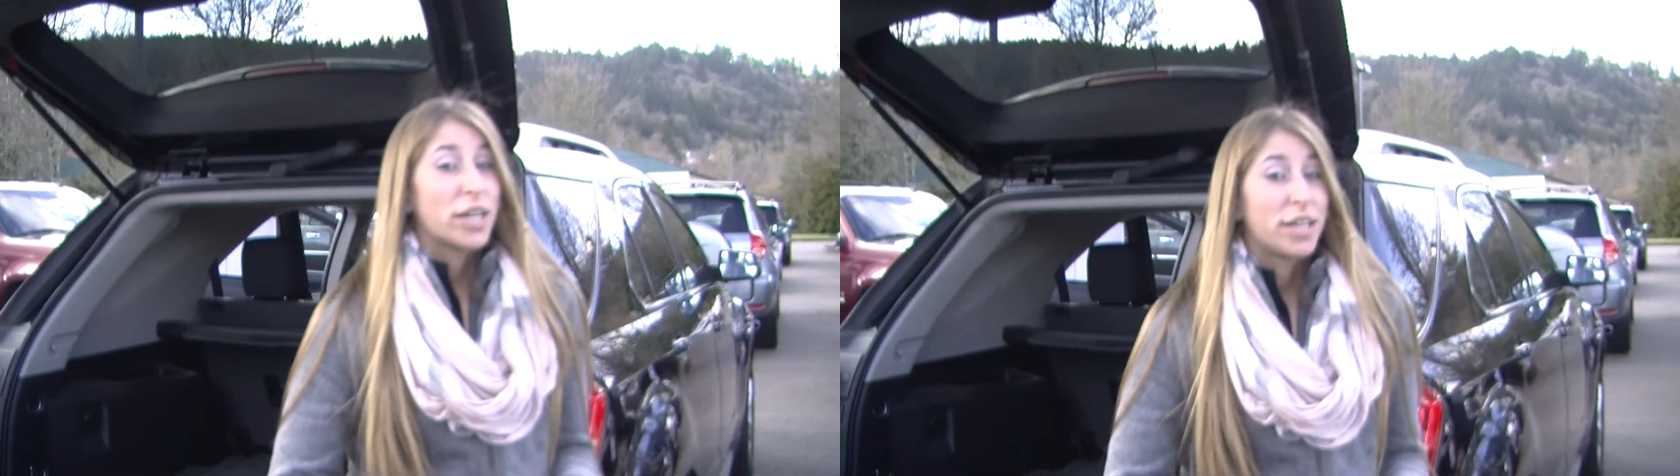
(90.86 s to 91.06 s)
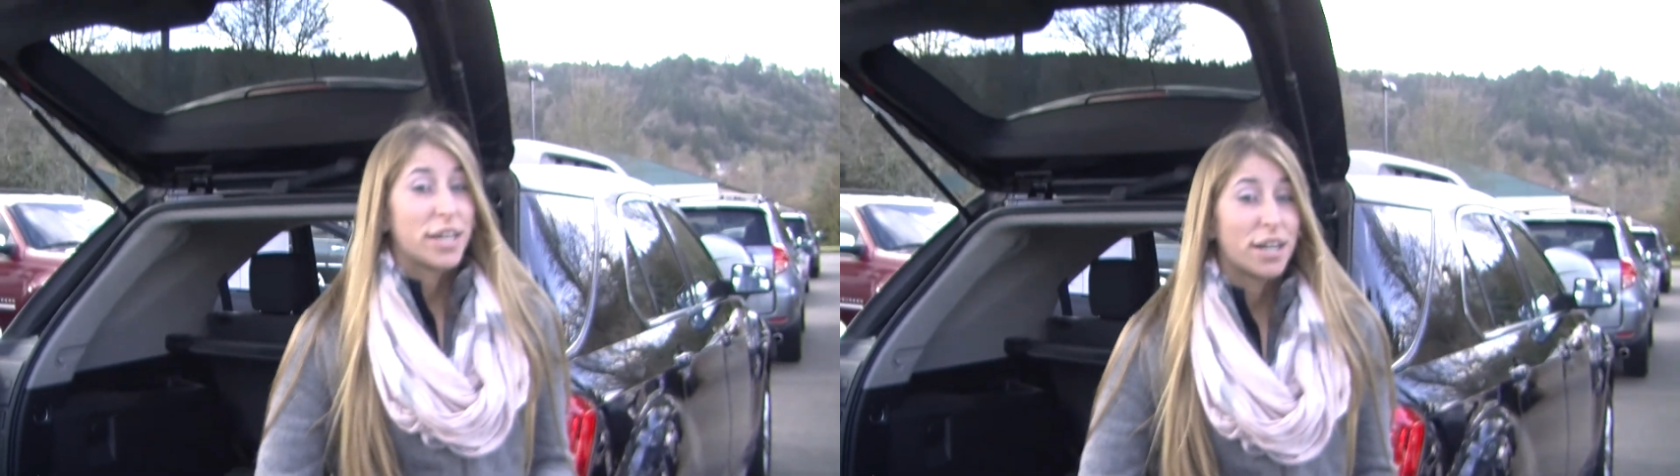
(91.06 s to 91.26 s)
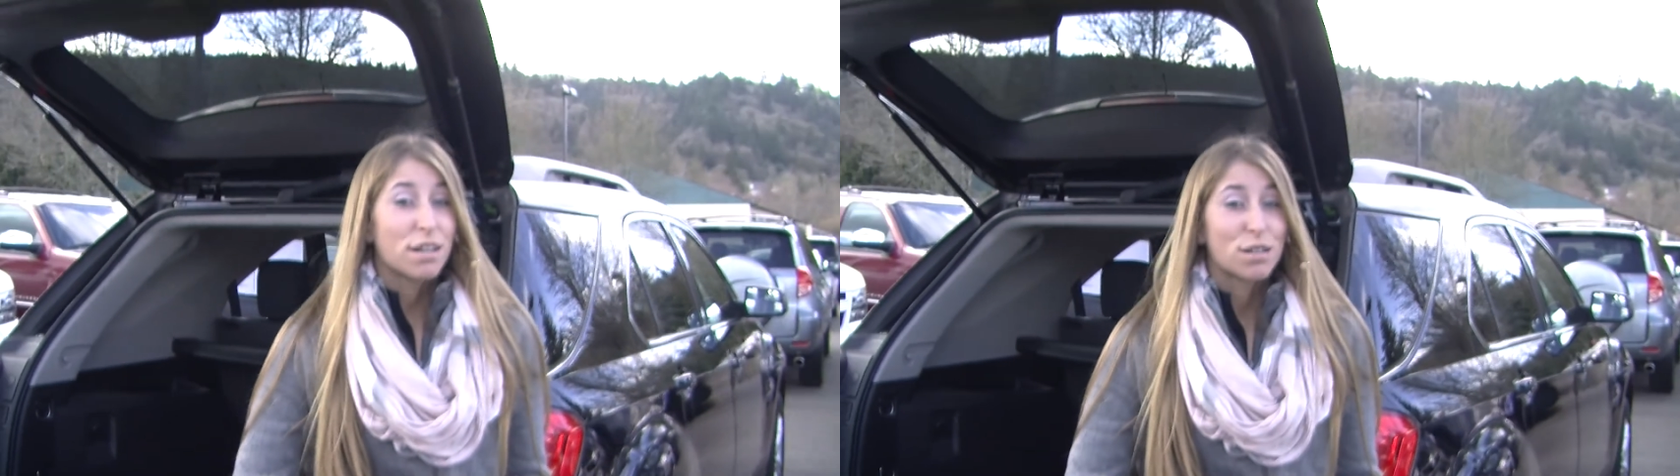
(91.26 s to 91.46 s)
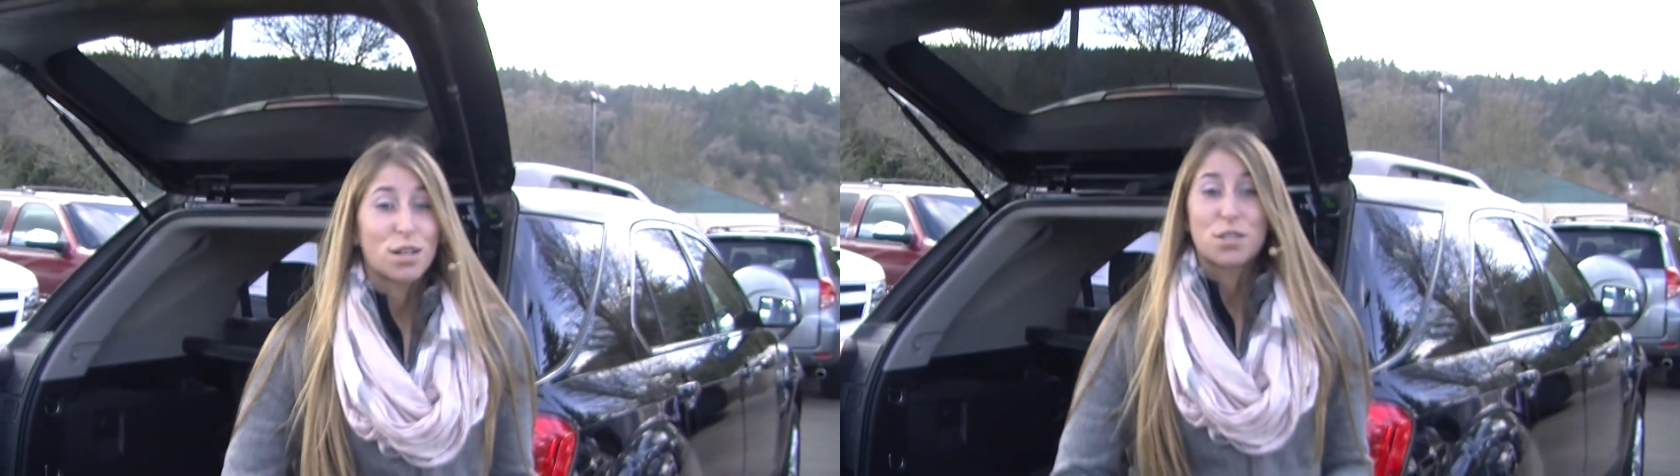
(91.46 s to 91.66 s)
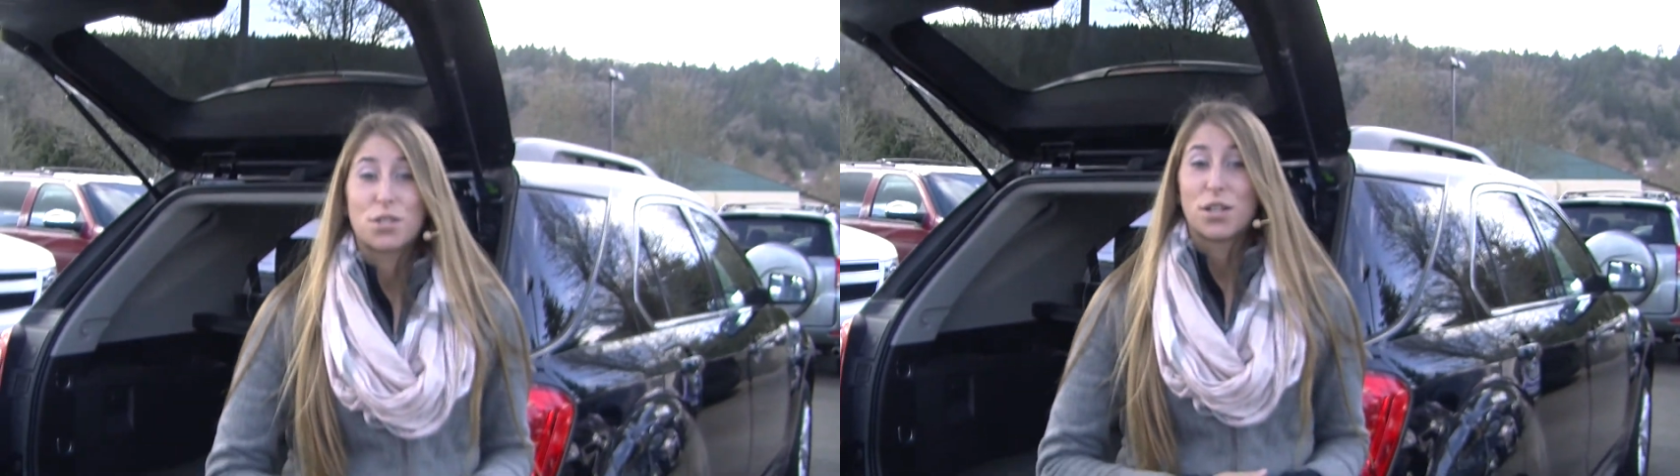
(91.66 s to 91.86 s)
here
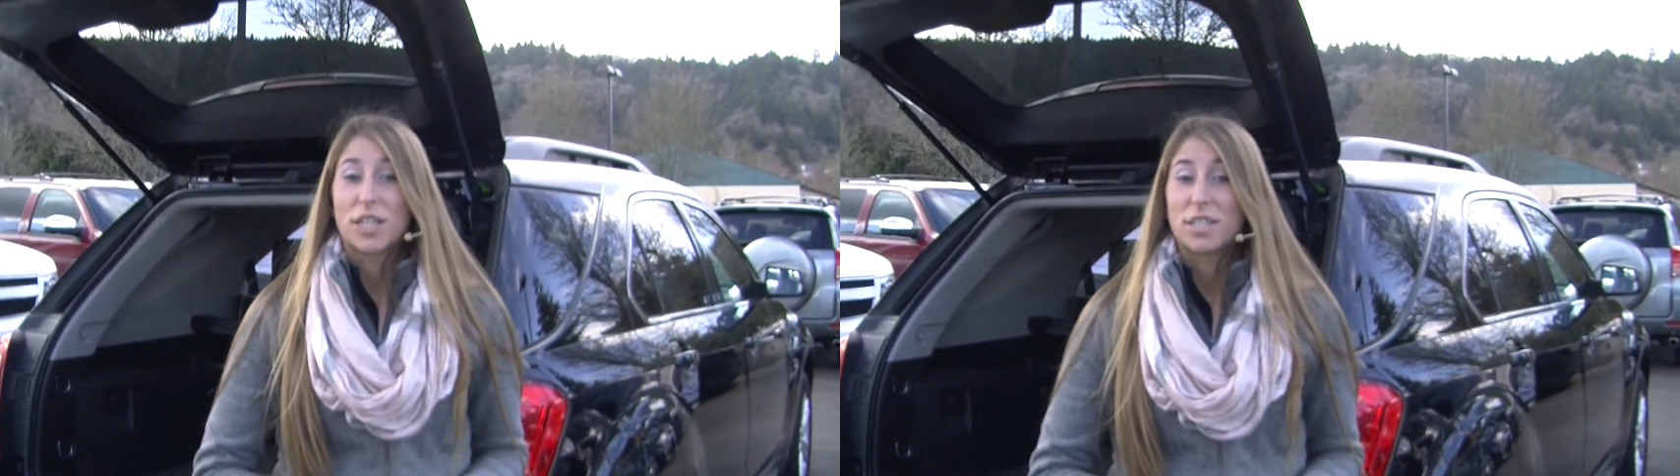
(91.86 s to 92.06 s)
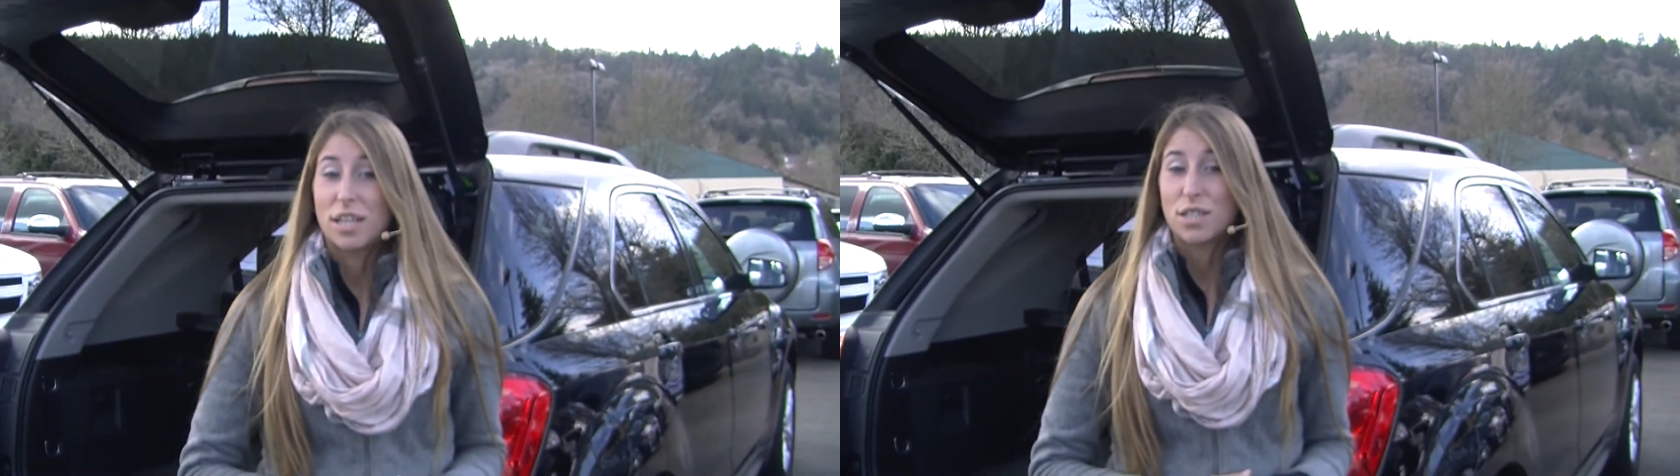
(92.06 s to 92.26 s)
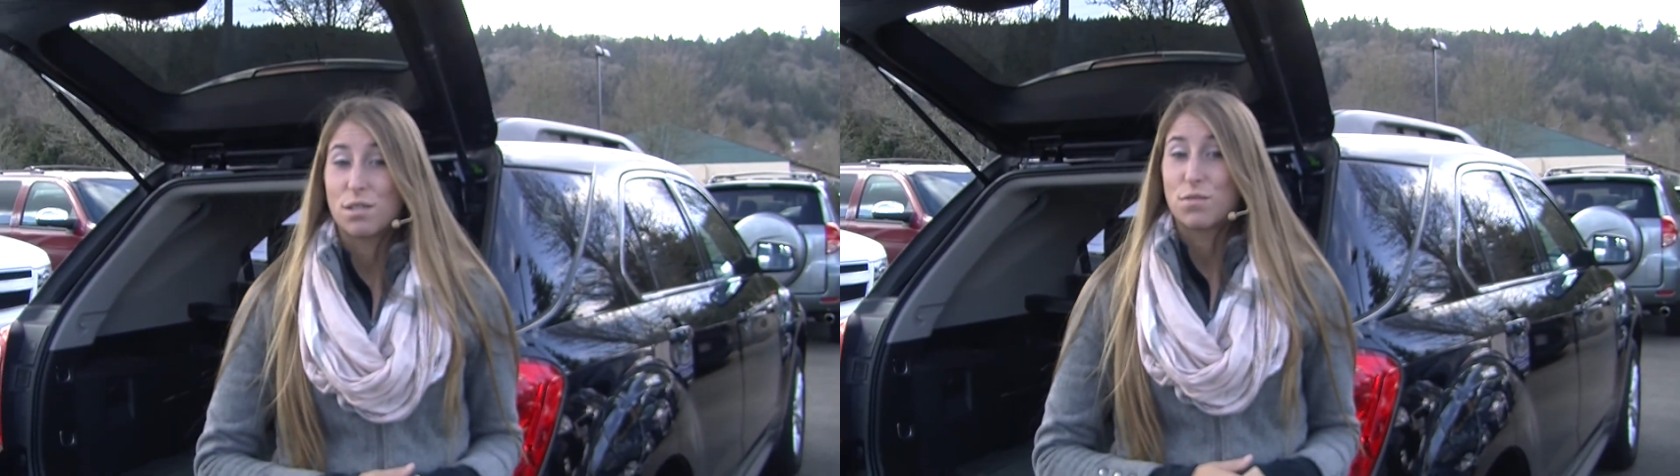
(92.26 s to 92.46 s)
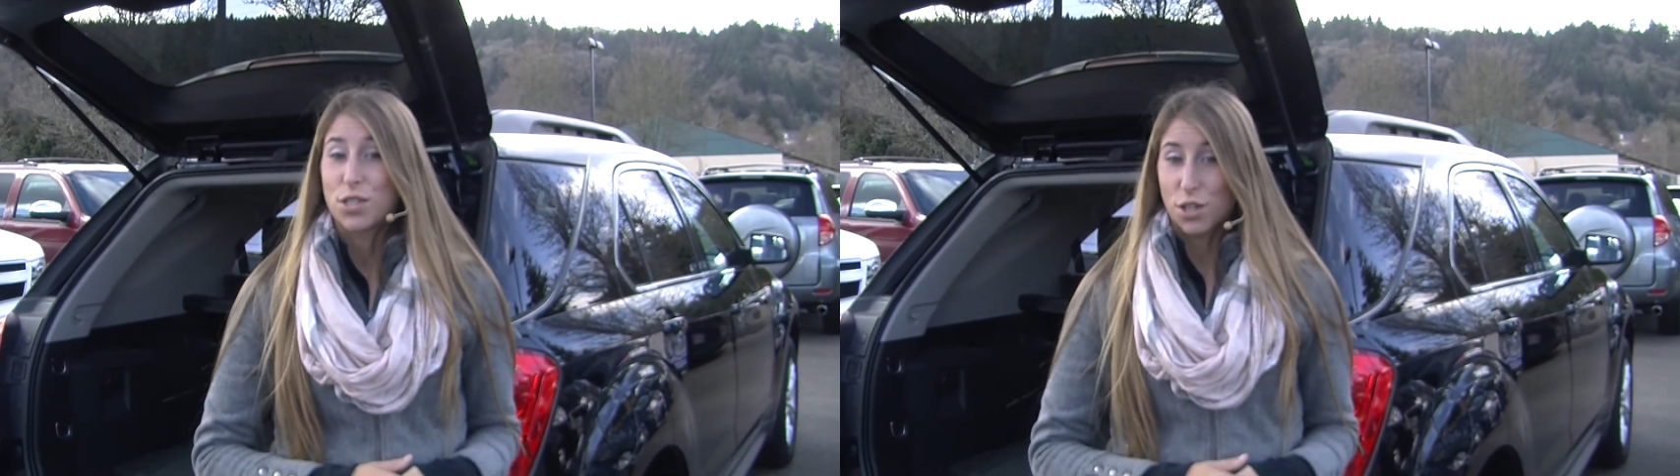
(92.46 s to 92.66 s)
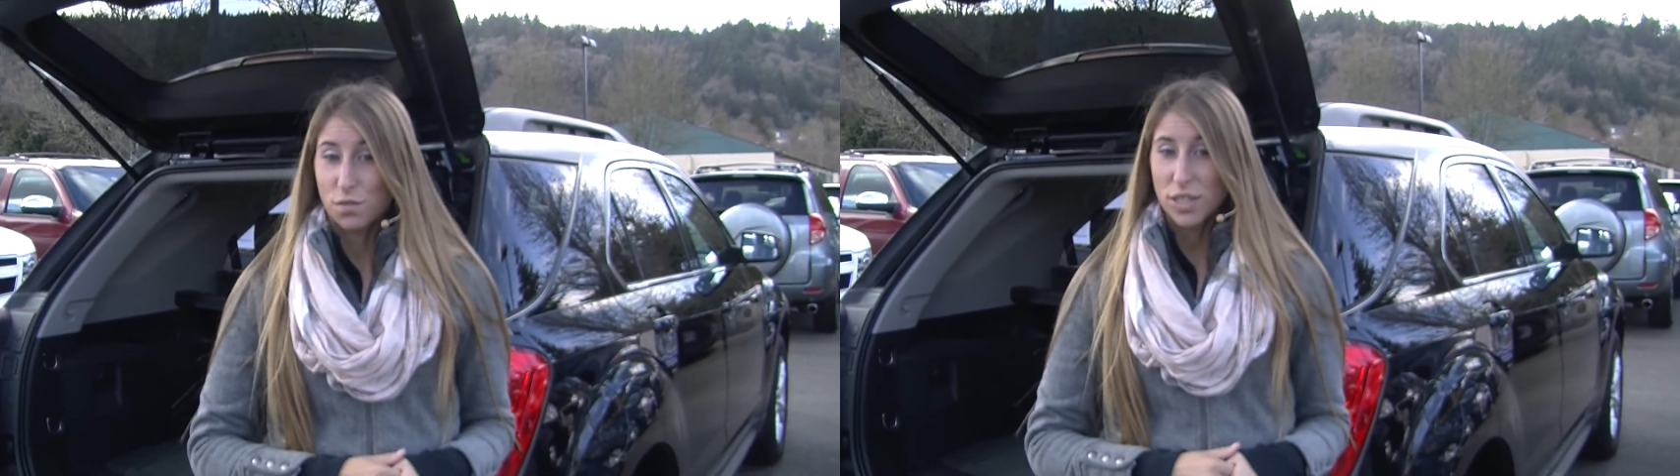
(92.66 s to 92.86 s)
goes through an extensive
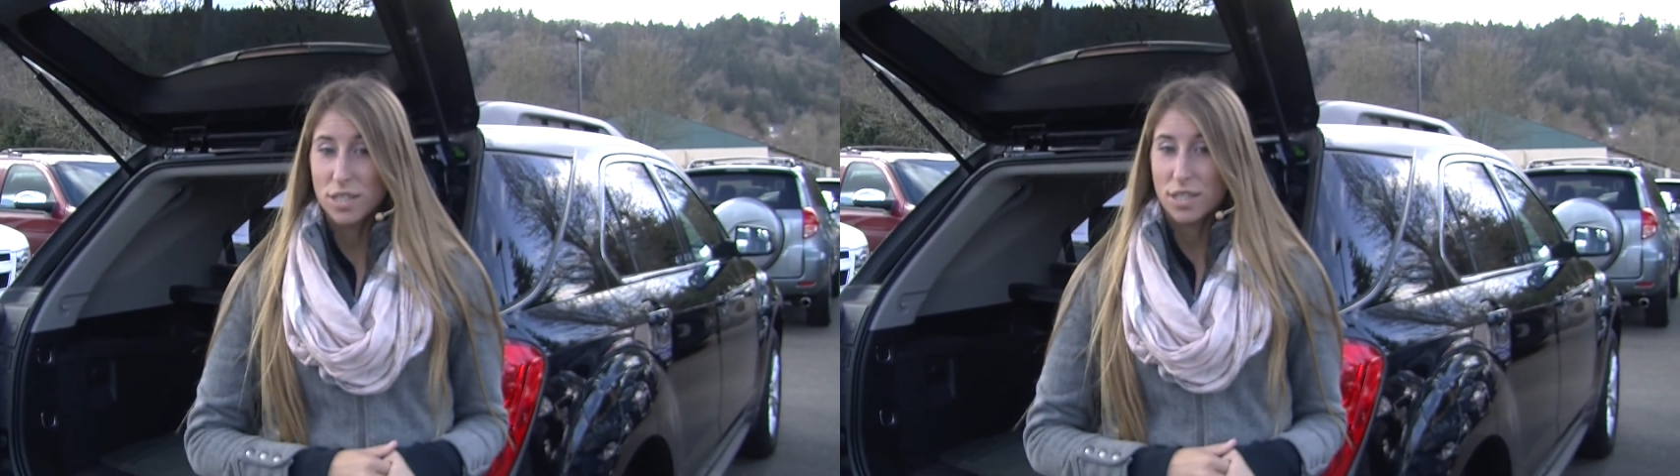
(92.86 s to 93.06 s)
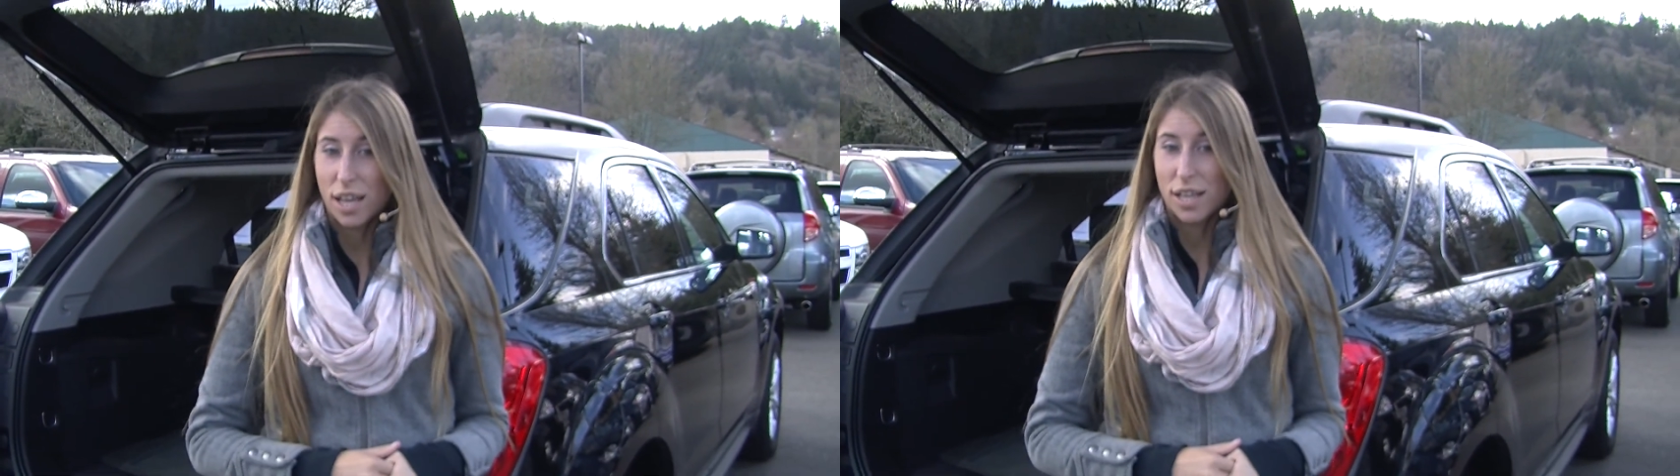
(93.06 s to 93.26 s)
service